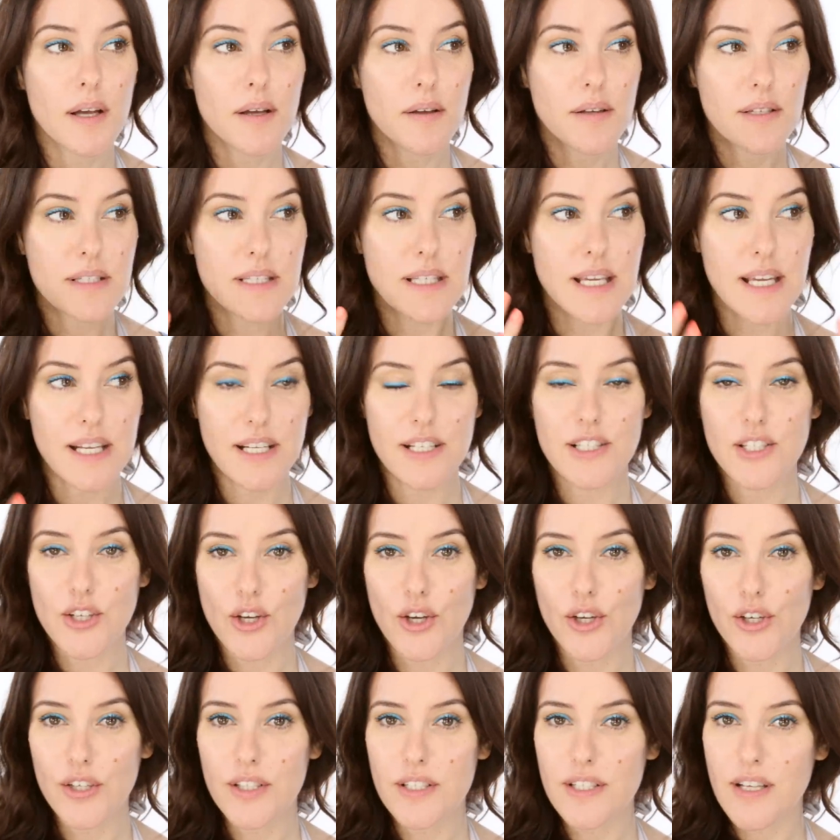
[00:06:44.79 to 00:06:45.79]
Skin's
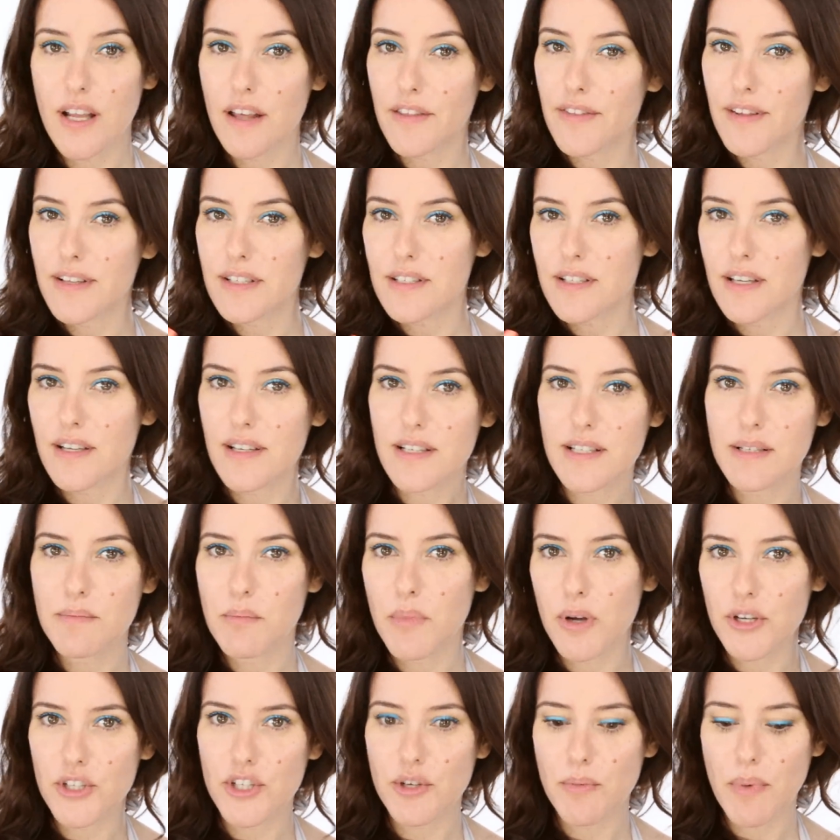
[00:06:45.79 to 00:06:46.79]
good, nothing's going to
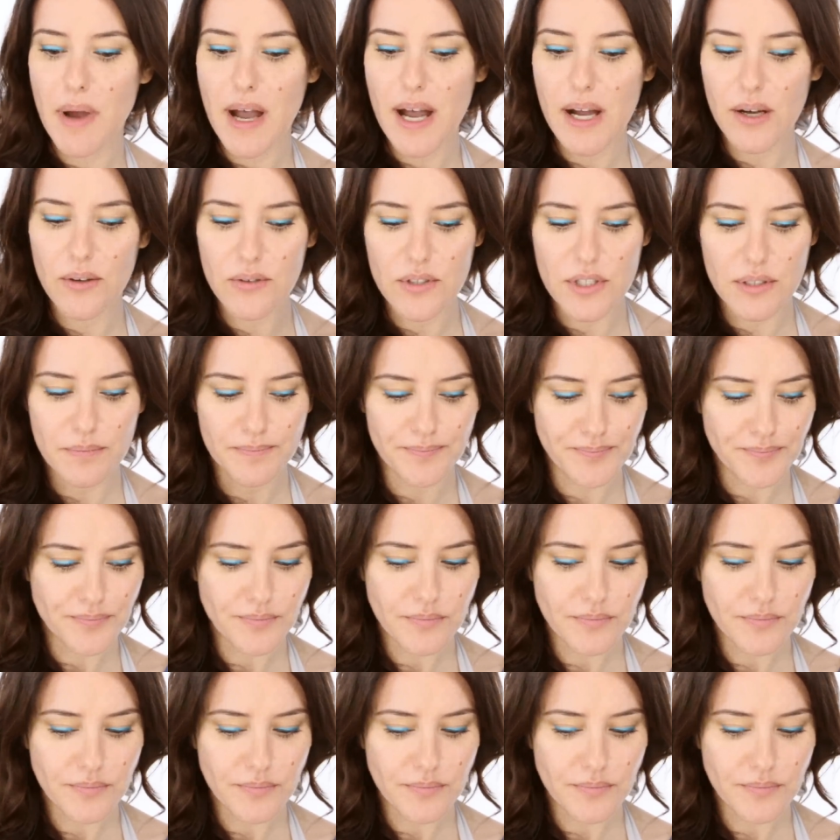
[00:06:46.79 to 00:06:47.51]
smudge about.